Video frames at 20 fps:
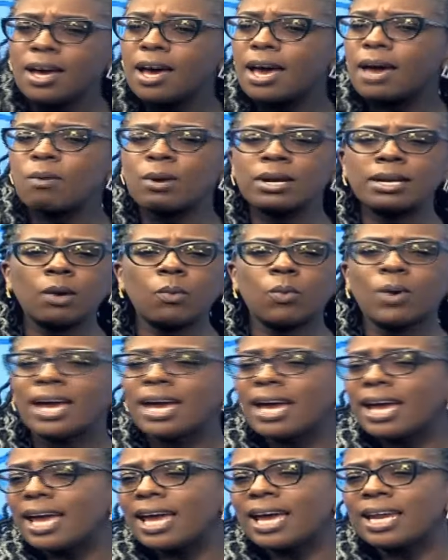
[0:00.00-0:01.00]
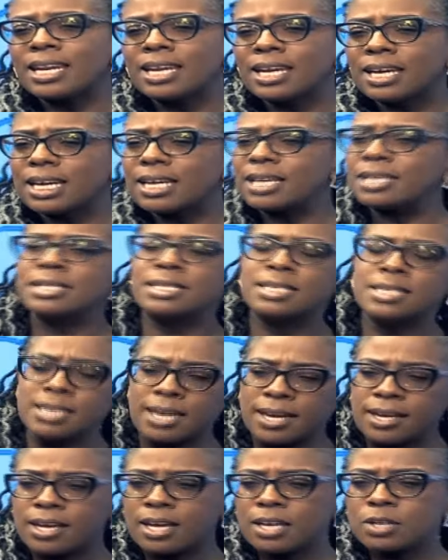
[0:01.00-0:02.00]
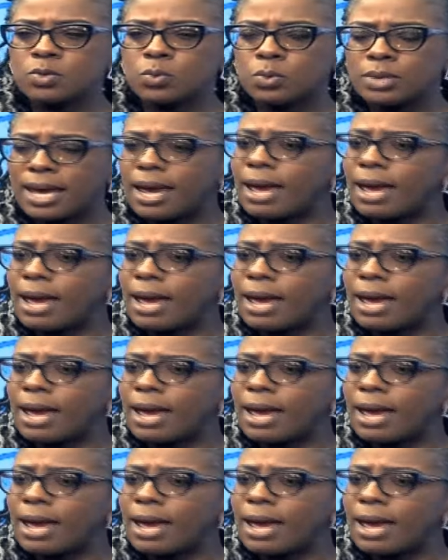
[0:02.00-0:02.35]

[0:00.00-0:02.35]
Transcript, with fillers: I wonder where Eric is drinking today.